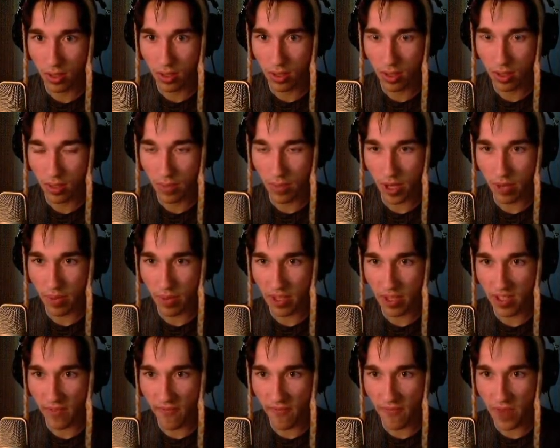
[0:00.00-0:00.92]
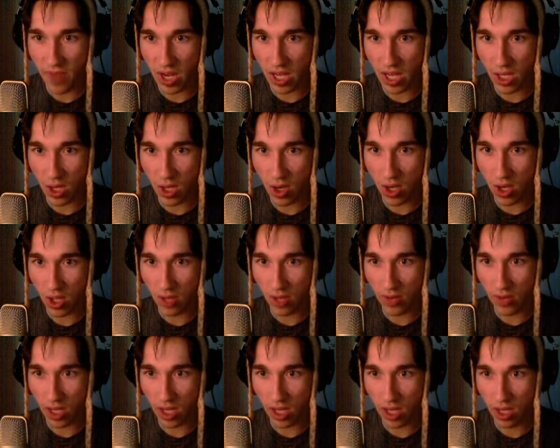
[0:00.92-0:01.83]
There better be some freaking oil over
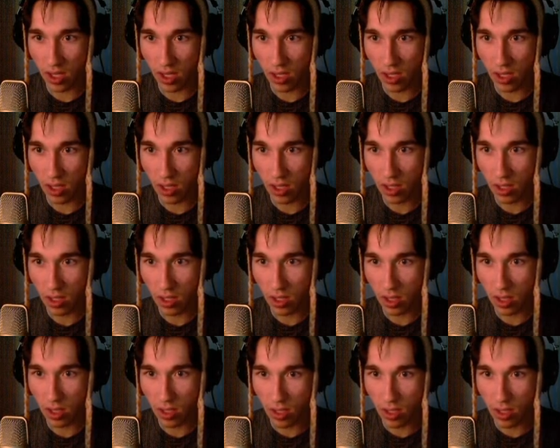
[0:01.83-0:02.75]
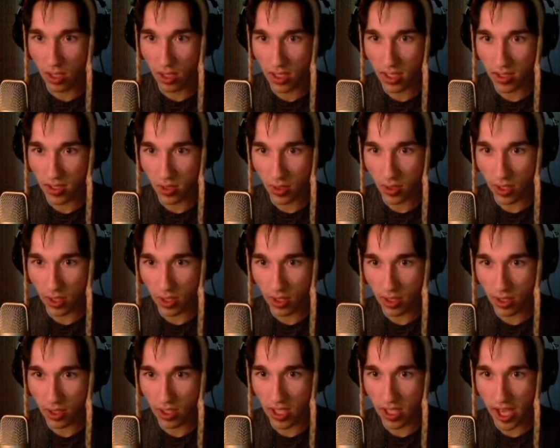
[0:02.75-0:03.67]
here. Is this oil?
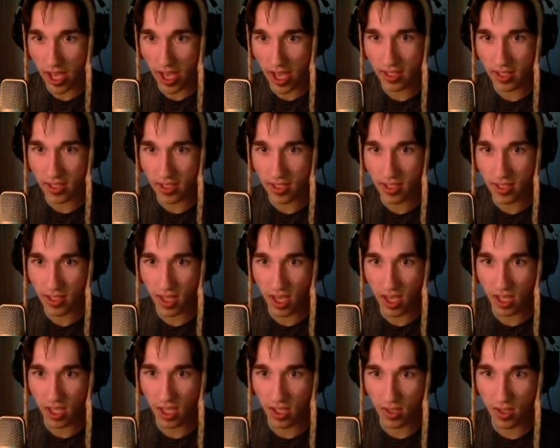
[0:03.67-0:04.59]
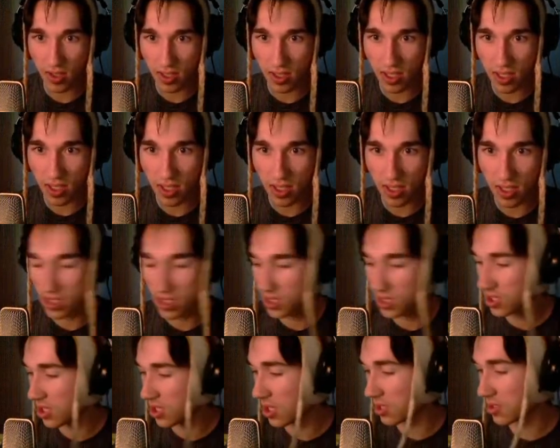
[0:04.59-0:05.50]
Yes! Thank you!
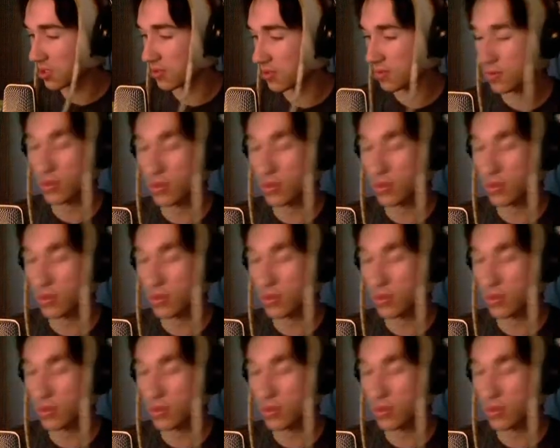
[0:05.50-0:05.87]
Just...